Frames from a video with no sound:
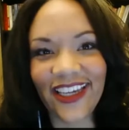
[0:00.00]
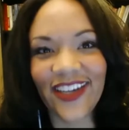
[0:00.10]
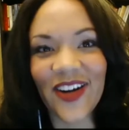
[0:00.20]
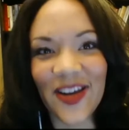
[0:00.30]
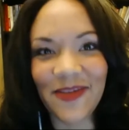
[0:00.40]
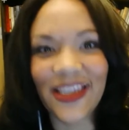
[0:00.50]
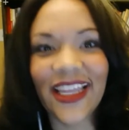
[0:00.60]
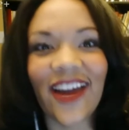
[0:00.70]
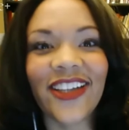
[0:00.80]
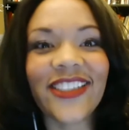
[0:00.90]
know what I mean?
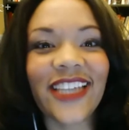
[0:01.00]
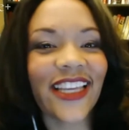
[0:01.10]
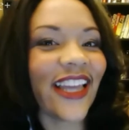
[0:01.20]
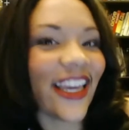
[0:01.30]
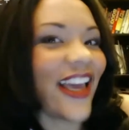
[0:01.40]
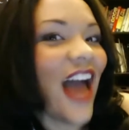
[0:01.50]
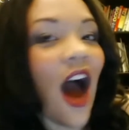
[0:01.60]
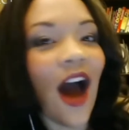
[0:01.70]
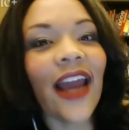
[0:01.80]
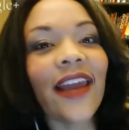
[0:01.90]
Like, are you taking, like,
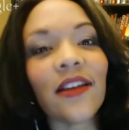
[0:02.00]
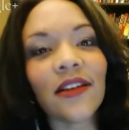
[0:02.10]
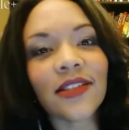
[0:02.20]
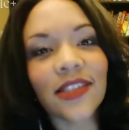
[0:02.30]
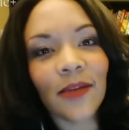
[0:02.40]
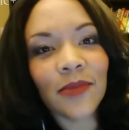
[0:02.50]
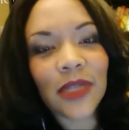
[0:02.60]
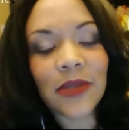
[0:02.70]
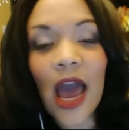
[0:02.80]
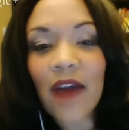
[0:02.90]
I
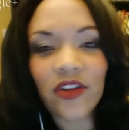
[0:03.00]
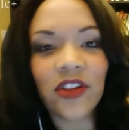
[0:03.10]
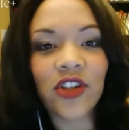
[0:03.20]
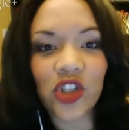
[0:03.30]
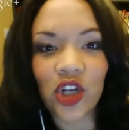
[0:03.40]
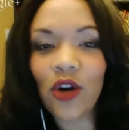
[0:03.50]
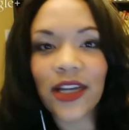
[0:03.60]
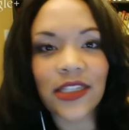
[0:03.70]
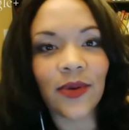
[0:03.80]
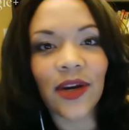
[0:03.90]
sometimes, after the show, I
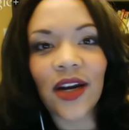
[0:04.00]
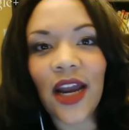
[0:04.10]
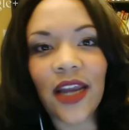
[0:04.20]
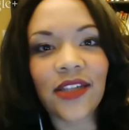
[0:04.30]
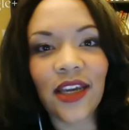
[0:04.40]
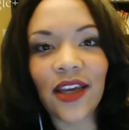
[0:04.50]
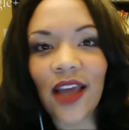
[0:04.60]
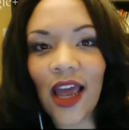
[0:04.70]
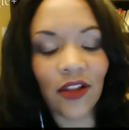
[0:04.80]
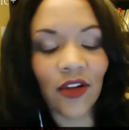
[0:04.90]
swear I take,
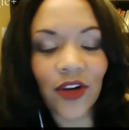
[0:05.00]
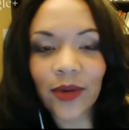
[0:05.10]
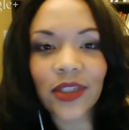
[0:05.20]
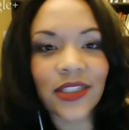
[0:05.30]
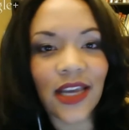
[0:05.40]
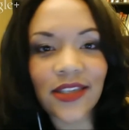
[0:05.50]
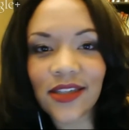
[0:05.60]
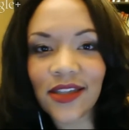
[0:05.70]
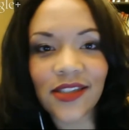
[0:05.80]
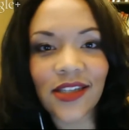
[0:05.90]
and Lori will attest
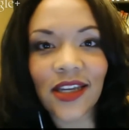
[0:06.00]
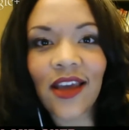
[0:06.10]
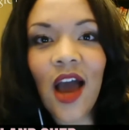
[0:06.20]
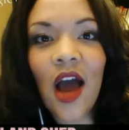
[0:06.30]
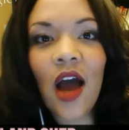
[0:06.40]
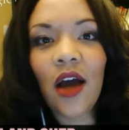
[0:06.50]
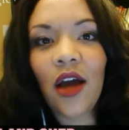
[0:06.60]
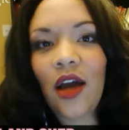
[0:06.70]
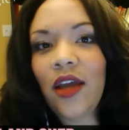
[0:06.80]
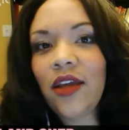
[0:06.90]
to this, like,
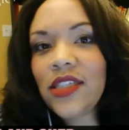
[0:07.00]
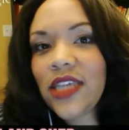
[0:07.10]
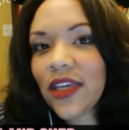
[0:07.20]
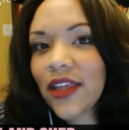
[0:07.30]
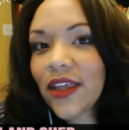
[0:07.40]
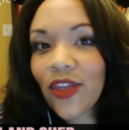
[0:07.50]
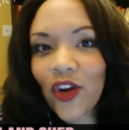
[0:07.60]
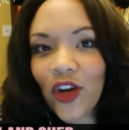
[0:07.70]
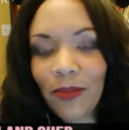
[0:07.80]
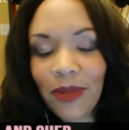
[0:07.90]
I could take, like,
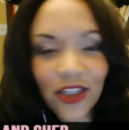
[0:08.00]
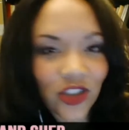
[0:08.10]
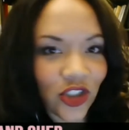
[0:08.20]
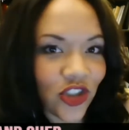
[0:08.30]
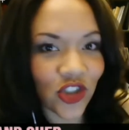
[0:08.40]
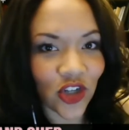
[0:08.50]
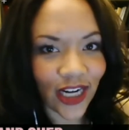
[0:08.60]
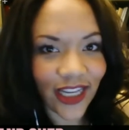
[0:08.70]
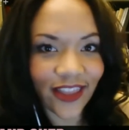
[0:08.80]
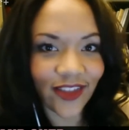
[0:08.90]
30 pictures just
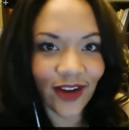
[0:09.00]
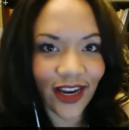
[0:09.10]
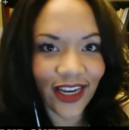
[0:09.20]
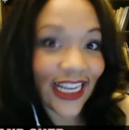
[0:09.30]
trying to get the right.